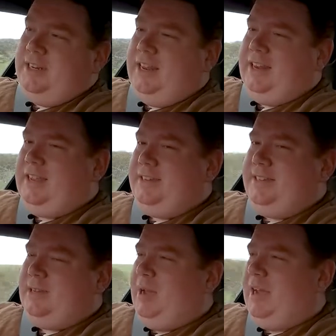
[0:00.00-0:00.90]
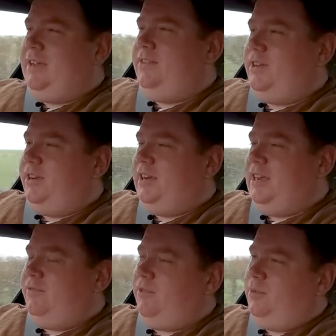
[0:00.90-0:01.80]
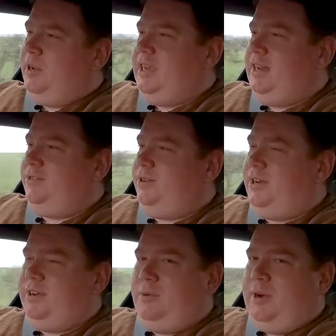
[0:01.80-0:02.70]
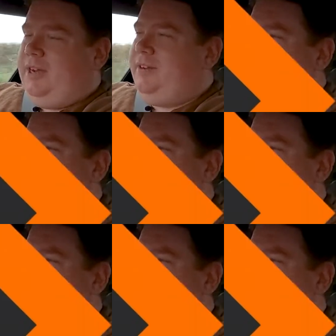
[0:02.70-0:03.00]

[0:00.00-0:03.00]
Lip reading: get the kids in the back if you're going out for the weekend or you're going away.